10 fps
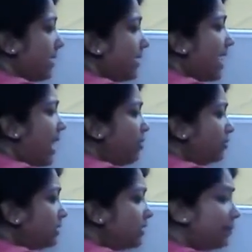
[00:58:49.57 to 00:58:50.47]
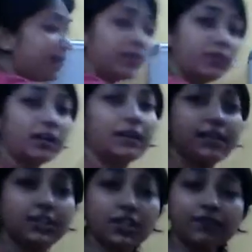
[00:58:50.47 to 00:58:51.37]
Now the particular
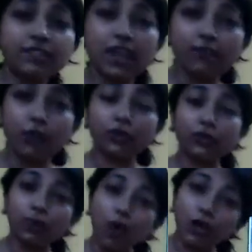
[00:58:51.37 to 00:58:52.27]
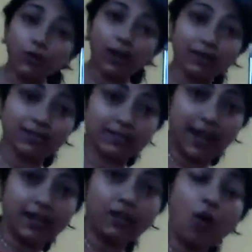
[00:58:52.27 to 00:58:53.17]
condition which I want you all to
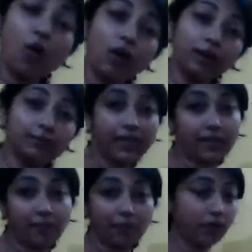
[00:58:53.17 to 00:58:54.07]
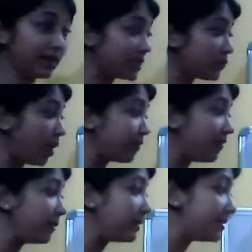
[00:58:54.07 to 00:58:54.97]
understand or think upon is what
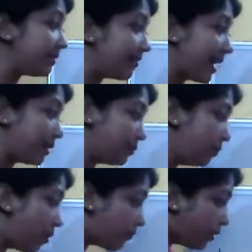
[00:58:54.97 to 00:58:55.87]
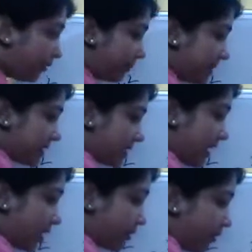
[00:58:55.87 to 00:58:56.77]
will be the value or what will be the
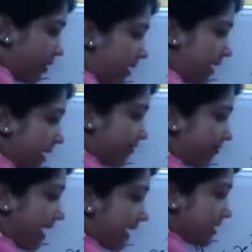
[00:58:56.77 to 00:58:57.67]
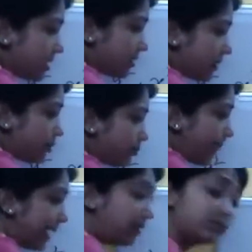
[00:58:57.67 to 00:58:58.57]
scenario if phi is equal to
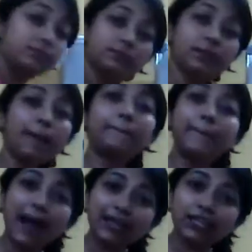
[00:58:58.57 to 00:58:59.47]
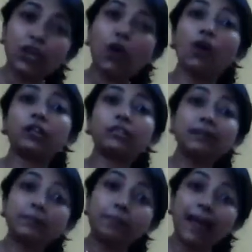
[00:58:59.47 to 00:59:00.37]
pi or
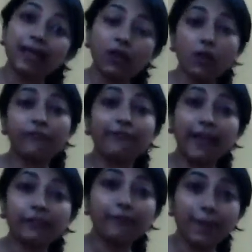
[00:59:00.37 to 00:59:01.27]
3 pi or 5